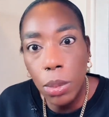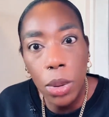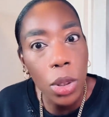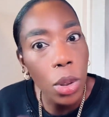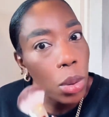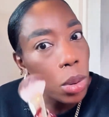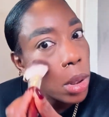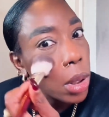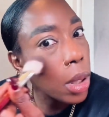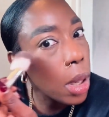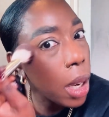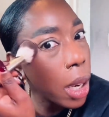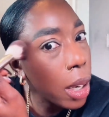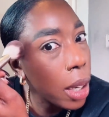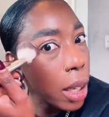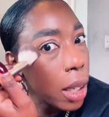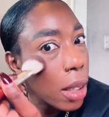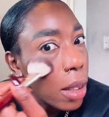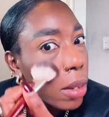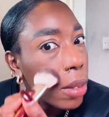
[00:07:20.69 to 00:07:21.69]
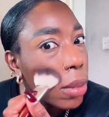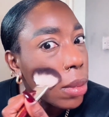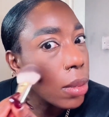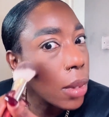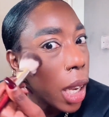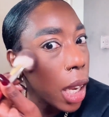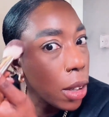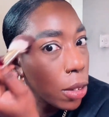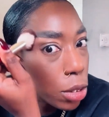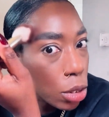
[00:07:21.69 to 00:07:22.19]
so I
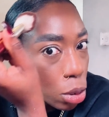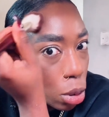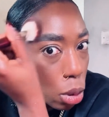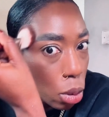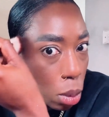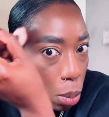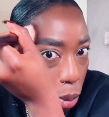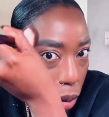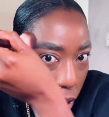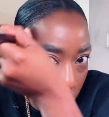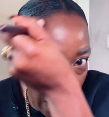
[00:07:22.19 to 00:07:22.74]
kind of struggle, but